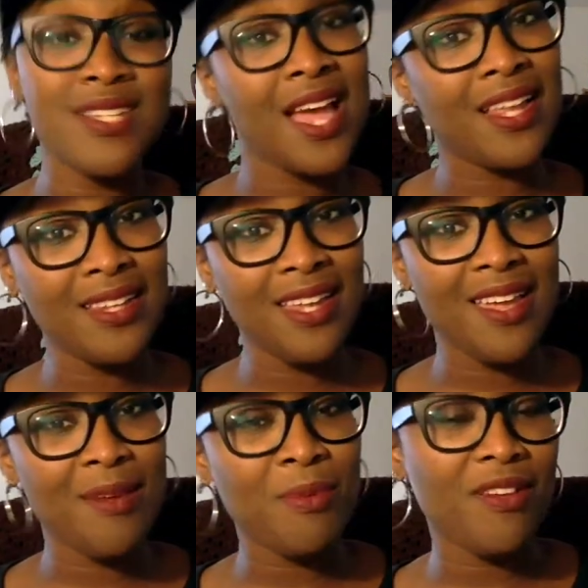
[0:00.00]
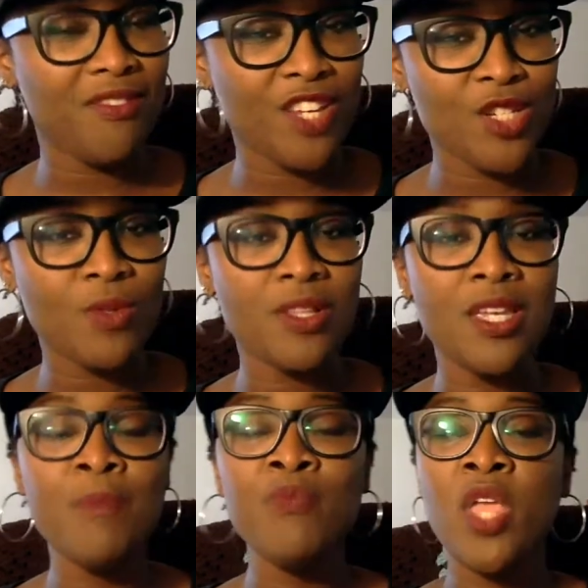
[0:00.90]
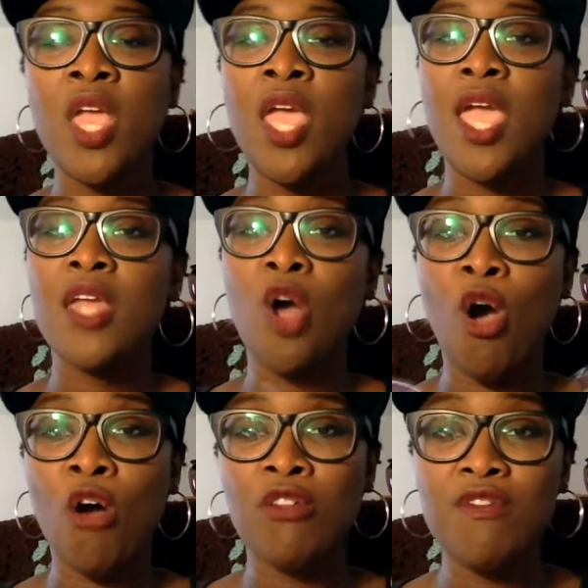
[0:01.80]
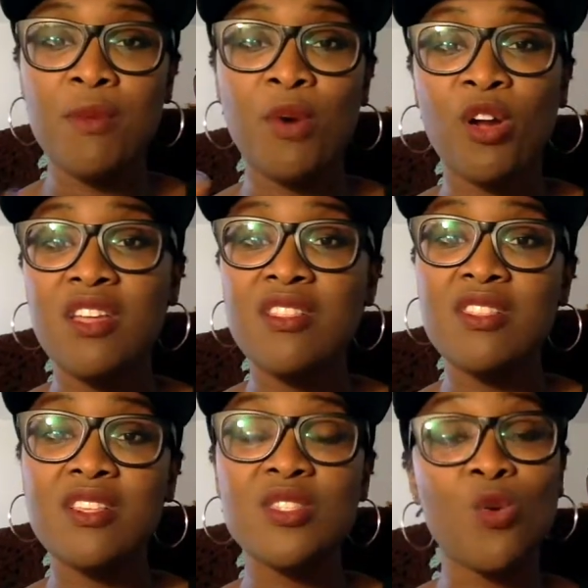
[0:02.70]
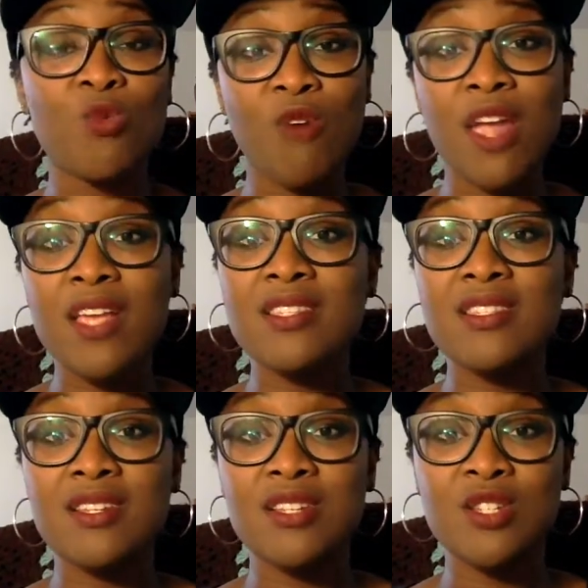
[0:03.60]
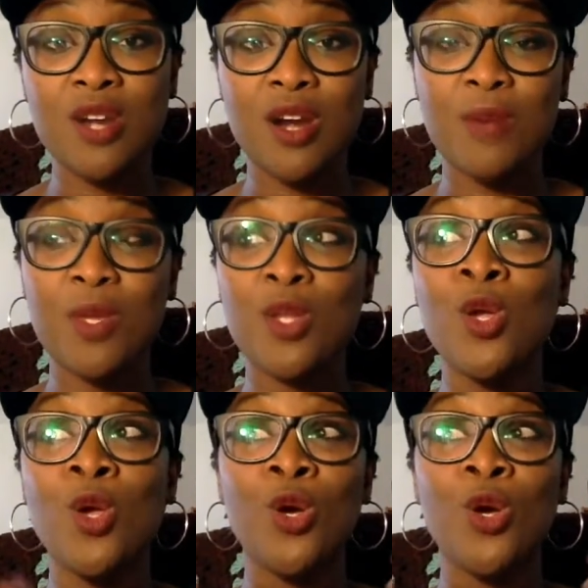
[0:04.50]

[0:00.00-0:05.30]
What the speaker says: Talib eventually, and all of them are in this race to determine